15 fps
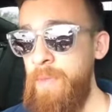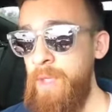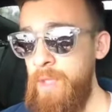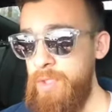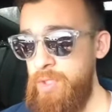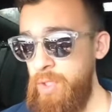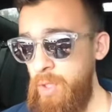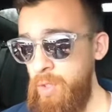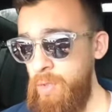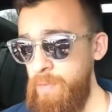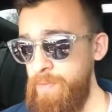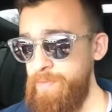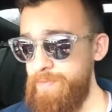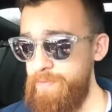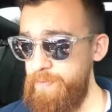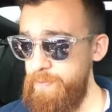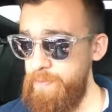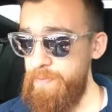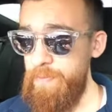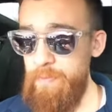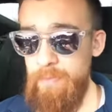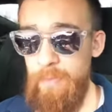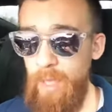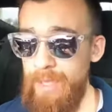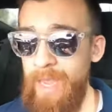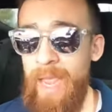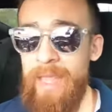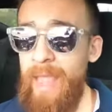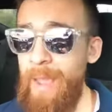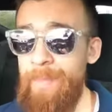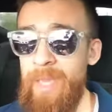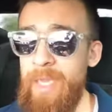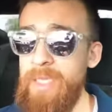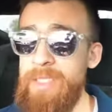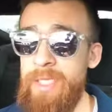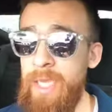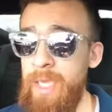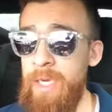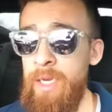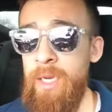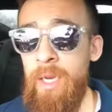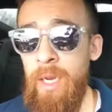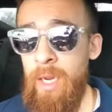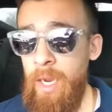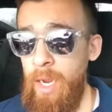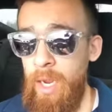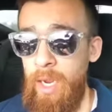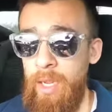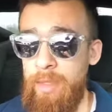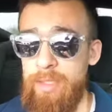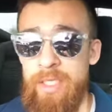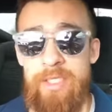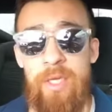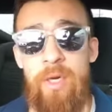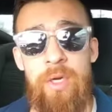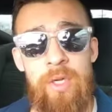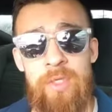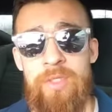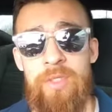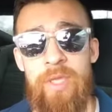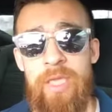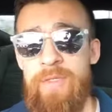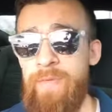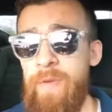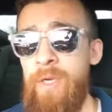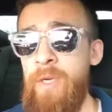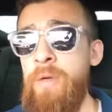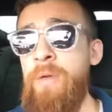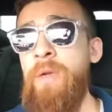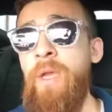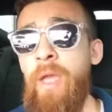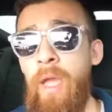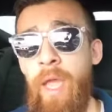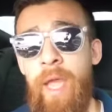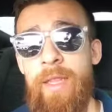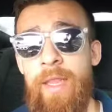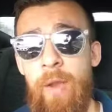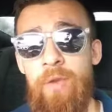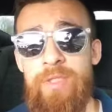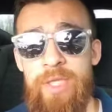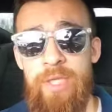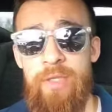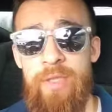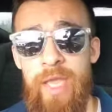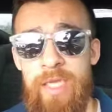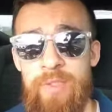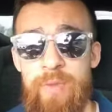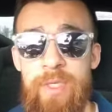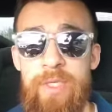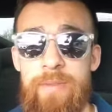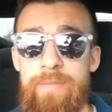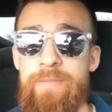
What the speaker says: So yeah, that being said, this concludes today's video, and I will see you next week.